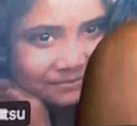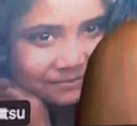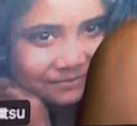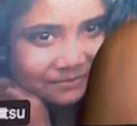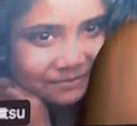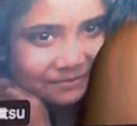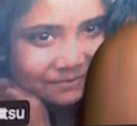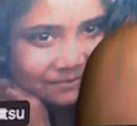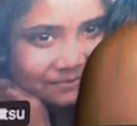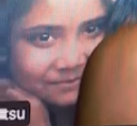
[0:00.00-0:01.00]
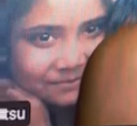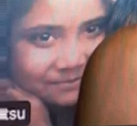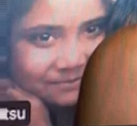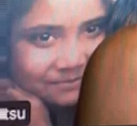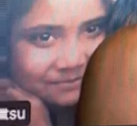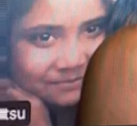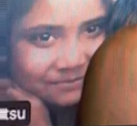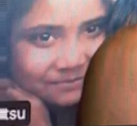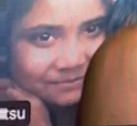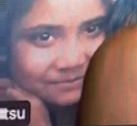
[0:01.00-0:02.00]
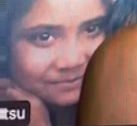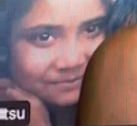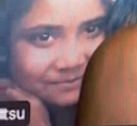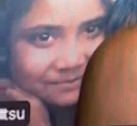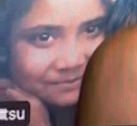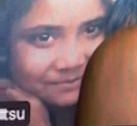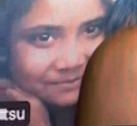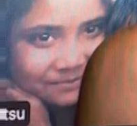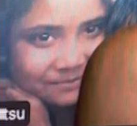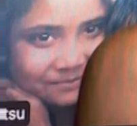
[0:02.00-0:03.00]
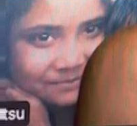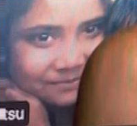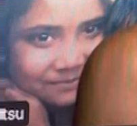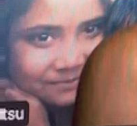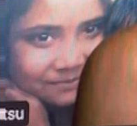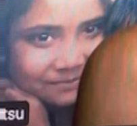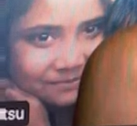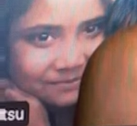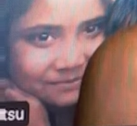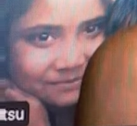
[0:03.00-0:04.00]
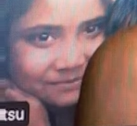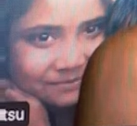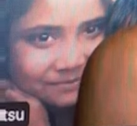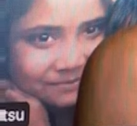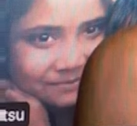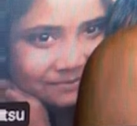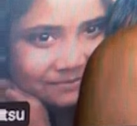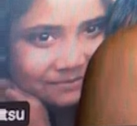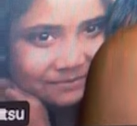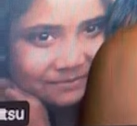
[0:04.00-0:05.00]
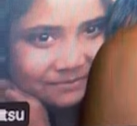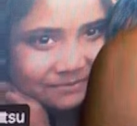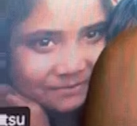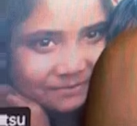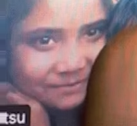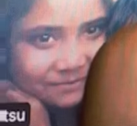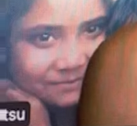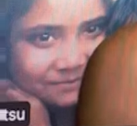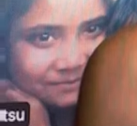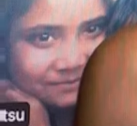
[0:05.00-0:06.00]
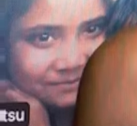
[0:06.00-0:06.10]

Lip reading: (silent)